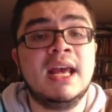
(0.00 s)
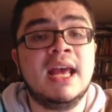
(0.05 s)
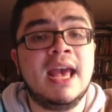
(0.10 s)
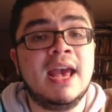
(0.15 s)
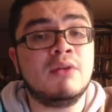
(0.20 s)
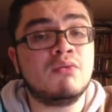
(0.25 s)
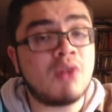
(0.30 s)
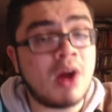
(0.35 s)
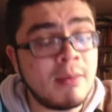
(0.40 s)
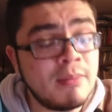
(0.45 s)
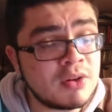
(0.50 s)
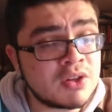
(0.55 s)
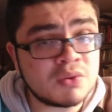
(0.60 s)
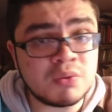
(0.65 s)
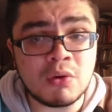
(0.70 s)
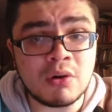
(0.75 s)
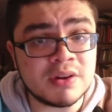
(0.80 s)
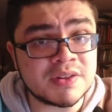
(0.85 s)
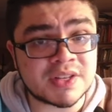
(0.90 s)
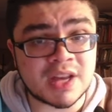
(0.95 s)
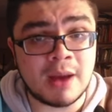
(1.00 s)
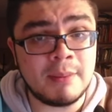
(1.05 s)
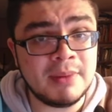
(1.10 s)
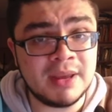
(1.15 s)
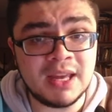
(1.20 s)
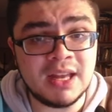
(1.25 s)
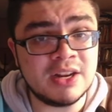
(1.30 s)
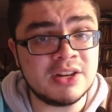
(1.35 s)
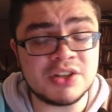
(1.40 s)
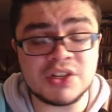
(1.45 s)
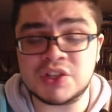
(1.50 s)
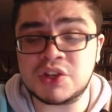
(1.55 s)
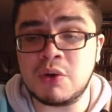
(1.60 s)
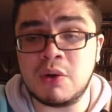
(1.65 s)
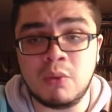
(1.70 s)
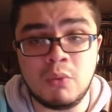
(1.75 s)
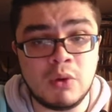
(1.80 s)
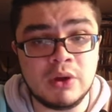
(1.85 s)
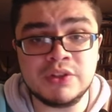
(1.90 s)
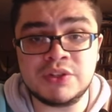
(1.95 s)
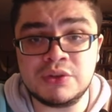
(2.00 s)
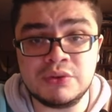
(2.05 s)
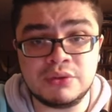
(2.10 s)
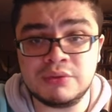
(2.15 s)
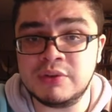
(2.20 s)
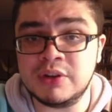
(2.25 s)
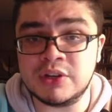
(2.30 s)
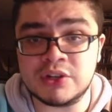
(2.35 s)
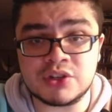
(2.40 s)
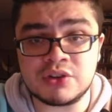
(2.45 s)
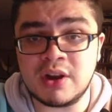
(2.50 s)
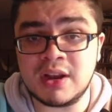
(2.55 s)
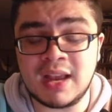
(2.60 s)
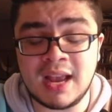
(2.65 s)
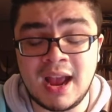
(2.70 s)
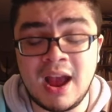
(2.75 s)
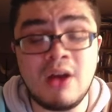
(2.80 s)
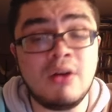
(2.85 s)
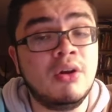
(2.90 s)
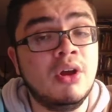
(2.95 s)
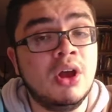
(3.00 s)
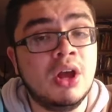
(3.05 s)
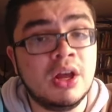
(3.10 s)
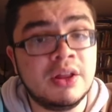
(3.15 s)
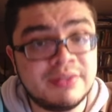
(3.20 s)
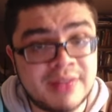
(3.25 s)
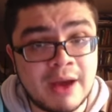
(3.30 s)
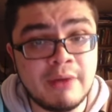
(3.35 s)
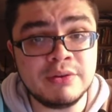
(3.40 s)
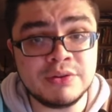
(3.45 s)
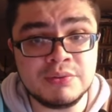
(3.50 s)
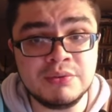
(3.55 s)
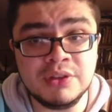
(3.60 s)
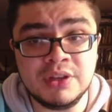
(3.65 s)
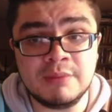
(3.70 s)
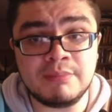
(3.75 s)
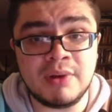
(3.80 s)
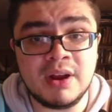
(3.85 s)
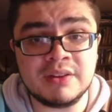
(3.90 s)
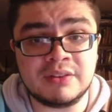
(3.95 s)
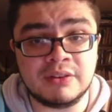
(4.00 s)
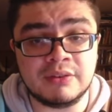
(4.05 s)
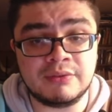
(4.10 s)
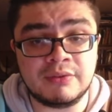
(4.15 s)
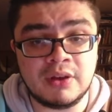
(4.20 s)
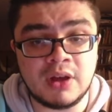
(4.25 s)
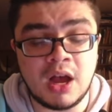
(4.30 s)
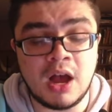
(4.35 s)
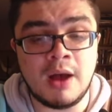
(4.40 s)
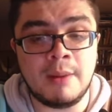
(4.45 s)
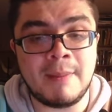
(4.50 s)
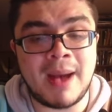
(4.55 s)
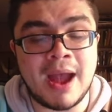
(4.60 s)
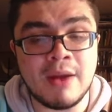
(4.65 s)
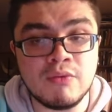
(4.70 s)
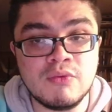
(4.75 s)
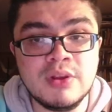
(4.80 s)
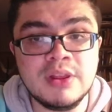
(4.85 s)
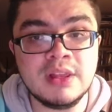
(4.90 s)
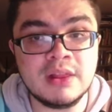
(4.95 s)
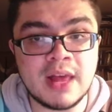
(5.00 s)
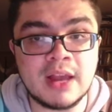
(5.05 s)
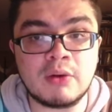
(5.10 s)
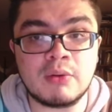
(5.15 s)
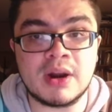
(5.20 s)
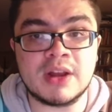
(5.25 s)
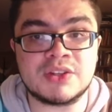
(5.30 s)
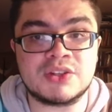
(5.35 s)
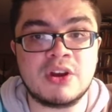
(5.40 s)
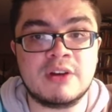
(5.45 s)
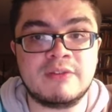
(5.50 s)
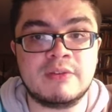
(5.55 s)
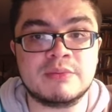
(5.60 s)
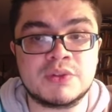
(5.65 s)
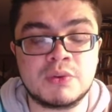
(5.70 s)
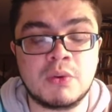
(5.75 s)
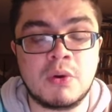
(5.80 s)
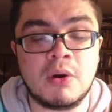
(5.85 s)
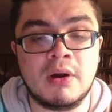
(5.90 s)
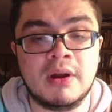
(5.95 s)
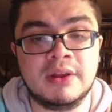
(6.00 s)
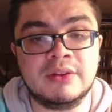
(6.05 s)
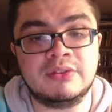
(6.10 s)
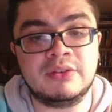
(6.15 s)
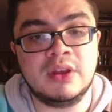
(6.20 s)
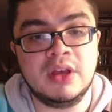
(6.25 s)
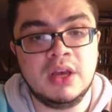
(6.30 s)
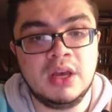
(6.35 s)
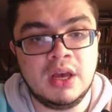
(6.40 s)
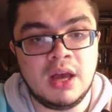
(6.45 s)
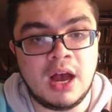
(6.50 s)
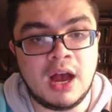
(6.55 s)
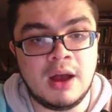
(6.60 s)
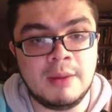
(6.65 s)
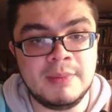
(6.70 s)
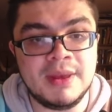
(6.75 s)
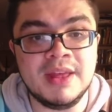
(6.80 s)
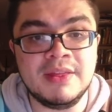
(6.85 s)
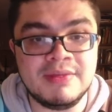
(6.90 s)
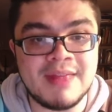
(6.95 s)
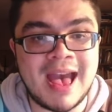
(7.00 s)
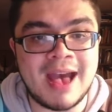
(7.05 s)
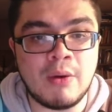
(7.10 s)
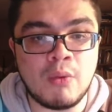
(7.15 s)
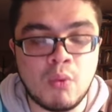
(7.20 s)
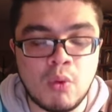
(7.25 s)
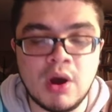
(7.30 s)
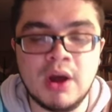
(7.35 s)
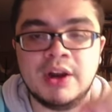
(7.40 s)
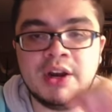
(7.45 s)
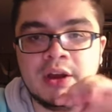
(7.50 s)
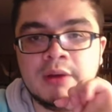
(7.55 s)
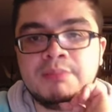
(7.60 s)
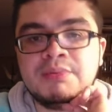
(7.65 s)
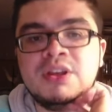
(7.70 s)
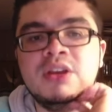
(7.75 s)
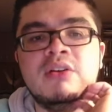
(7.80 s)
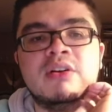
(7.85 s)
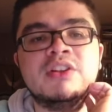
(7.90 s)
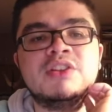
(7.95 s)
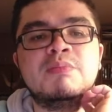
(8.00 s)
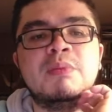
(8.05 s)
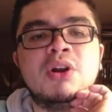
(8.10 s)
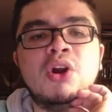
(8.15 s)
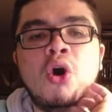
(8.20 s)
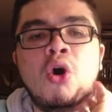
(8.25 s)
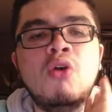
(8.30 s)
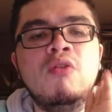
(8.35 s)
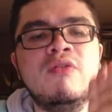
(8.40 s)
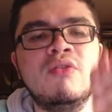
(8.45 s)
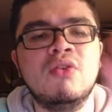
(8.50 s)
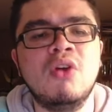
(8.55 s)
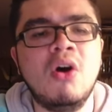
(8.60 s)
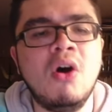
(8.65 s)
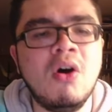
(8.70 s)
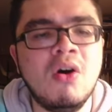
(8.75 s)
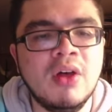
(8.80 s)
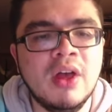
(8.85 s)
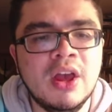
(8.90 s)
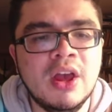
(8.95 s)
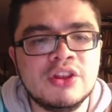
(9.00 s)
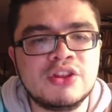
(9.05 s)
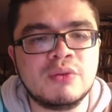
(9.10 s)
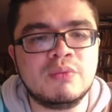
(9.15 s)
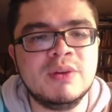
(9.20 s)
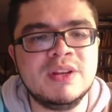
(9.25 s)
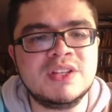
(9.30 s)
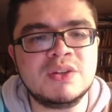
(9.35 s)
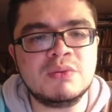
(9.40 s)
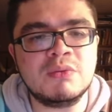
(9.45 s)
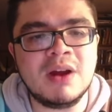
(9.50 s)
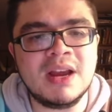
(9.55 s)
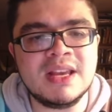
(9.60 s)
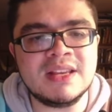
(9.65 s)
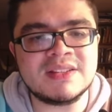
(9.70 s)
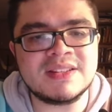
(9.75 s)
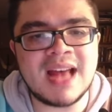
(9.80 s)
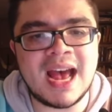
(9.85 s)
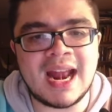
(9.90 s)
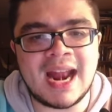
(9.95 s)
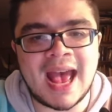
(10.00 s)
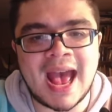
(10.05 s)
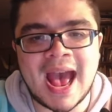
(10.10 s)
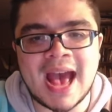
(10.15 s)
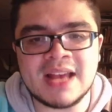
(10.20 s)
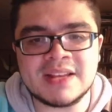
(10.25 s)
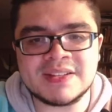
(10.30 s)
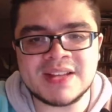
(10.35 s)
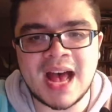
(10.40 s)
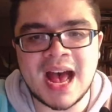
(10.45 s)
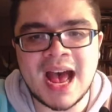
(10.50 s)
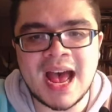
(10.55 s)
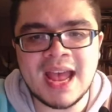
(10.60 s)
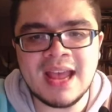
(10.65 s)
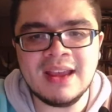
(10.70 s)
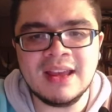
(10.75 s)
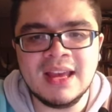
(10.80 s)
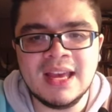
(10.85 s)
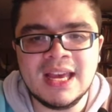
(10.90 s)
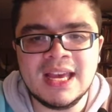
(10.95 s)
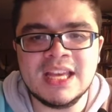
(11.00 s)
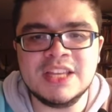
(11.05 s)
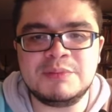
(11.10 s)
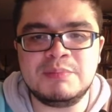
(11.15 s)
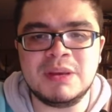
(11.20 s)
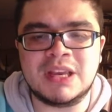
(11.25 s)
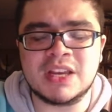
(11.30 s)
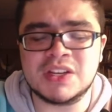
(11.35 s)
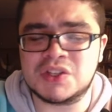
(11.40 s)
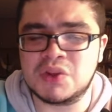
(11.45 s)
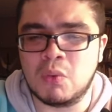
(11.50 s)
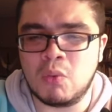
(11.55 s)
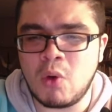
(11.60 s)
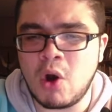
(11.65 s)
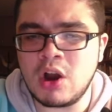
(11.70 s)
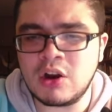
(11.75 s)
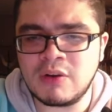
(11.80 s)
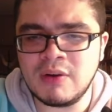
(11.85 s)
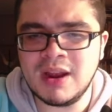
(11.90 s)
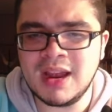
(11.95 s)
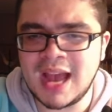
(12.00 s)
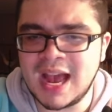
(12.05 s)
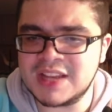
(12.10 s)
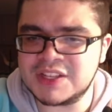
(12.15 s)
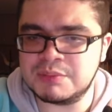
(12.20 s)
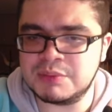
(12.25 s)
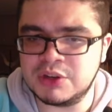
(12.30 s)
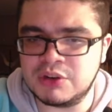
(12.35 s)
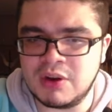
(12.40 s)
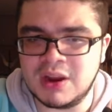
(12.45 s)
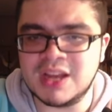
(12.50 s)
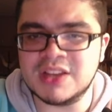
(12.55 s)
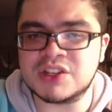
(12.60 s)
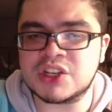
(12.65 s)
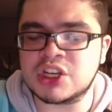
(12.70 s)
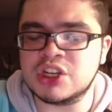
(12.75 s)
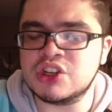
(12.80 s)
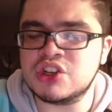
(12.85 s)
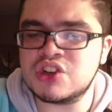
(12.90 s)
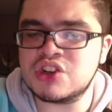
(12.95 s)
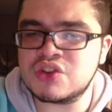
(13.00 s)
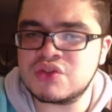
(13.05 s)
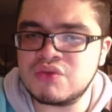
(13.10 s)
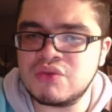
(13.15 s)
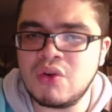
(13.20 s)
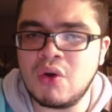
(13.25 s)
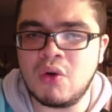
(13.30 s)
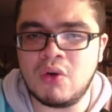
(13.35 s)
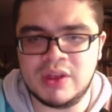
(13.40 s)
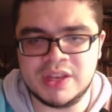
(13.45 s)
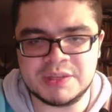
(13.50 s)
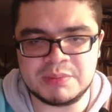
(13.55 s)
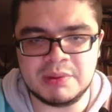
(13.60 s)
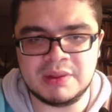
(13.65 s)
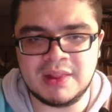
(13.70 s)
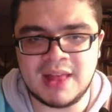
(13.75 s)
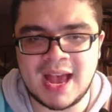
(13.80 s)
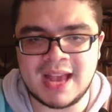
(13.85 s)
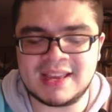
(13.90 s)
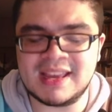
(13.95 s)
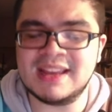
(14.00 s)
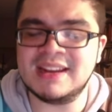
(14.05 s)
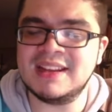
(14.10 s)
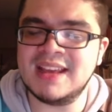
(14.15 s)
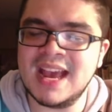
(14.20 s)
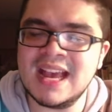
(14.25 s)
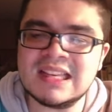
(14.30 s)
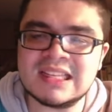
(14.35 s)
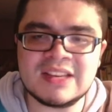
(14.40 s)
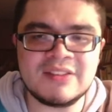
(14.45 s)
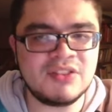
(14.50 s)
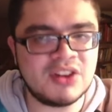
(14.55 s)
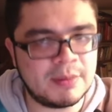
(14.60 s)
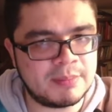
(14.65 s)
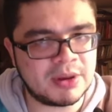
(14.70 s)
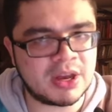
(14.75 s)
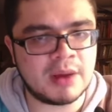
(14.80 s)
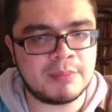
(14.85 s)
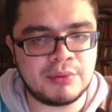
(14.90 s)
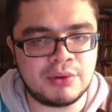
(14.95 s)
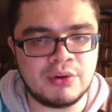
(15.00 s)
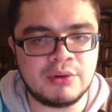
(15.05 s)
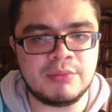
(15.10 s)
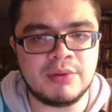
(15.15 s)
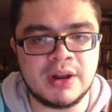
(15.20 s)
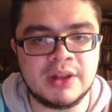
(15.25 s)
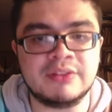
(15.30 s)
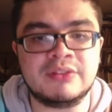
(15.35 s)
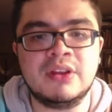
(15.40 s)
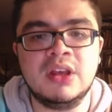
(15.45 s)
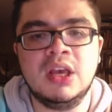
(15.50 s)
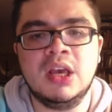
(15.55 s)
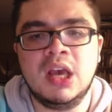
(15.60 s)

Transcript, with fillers: And Robert Suarez coming in and just going one, two, three and striking out, that was really impressive. Um, I really like what I saw from Suarez um, in that one appearance. But overall, the reason why he's not as high is because the walk rate hasn't been great. His control has been lacking, and he has given up a couple home runs.